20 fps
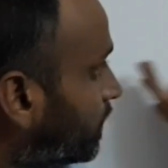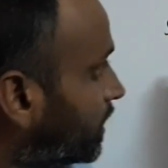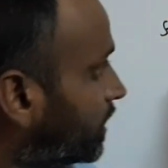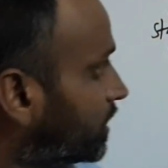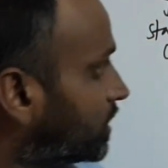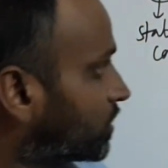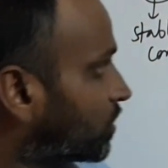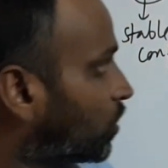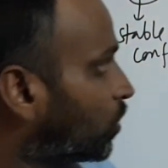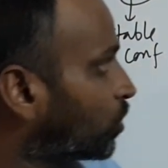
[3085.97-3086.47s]

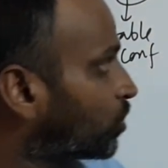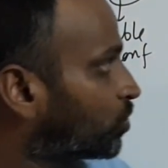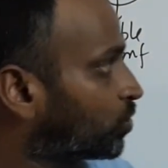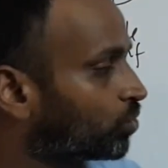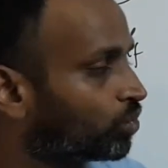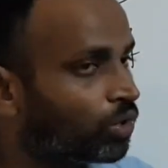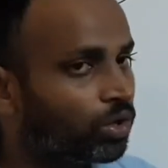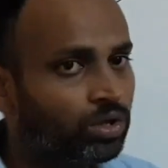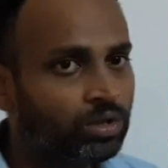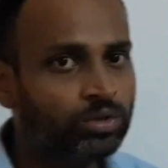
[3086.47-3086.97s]
please go
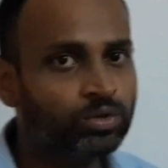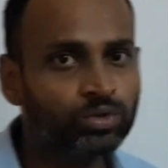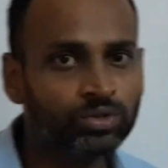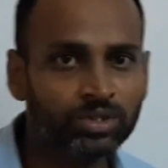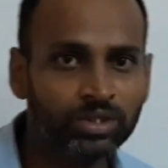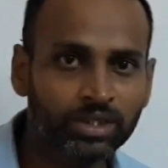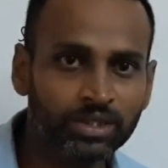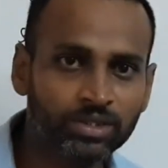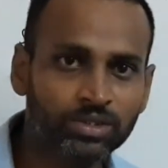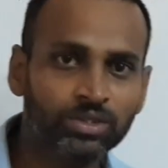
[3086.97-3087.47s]
through all those
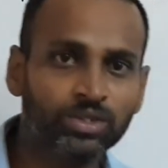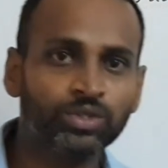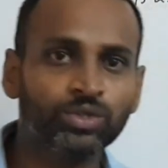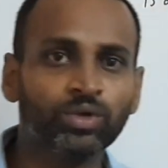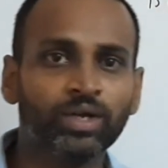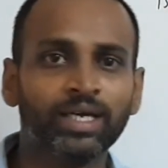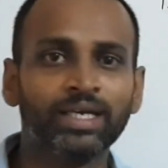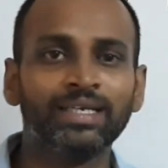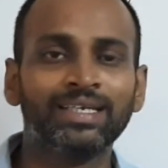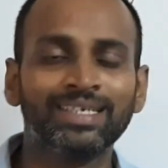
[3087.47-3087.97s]
things. You
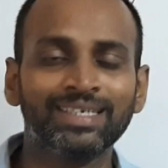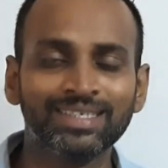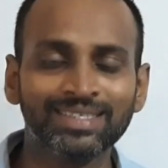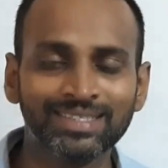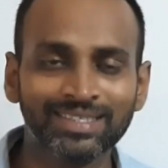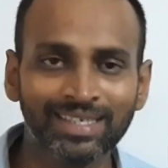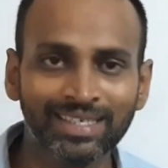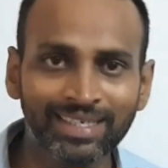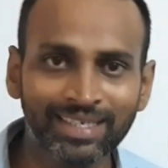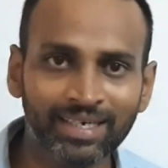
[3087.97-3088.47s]
can
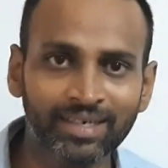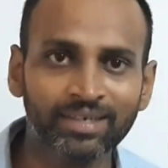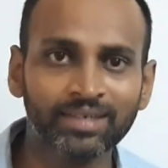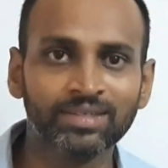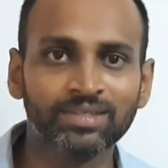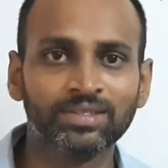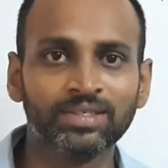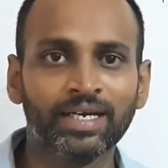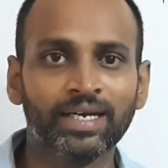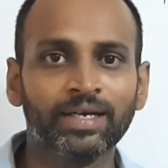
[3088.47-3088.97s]
easily
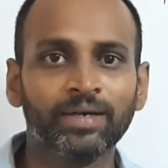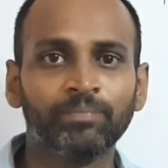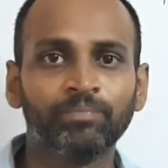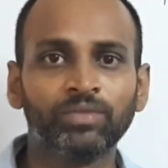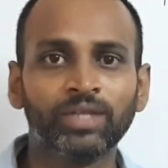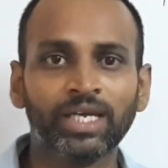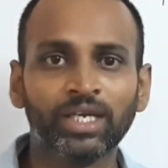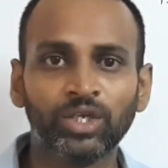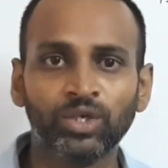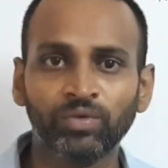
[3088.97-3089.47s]
understand.
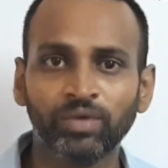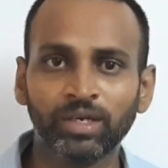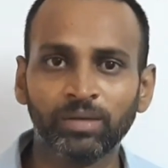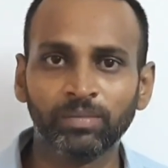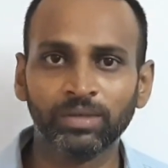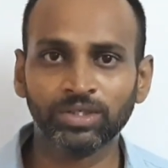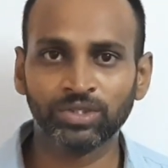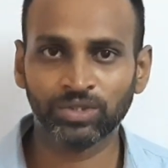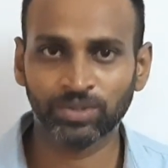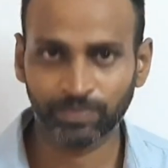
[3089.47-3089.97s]
Thank you very
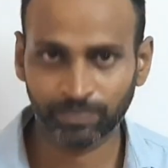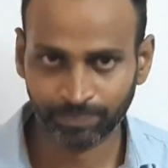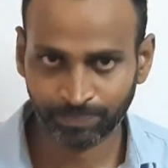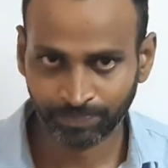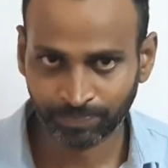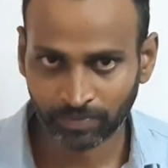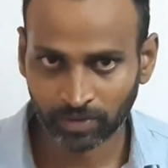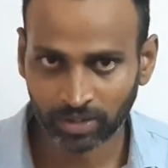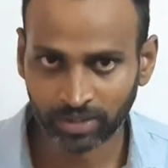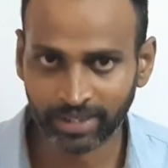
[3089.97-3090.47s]
much.
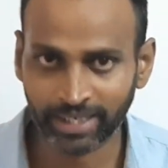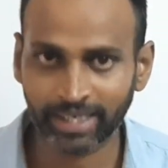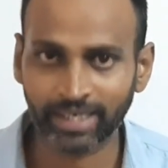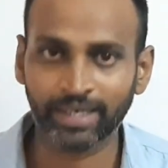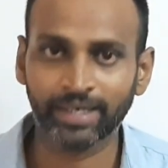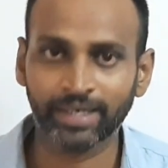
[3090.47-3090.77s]
Take care.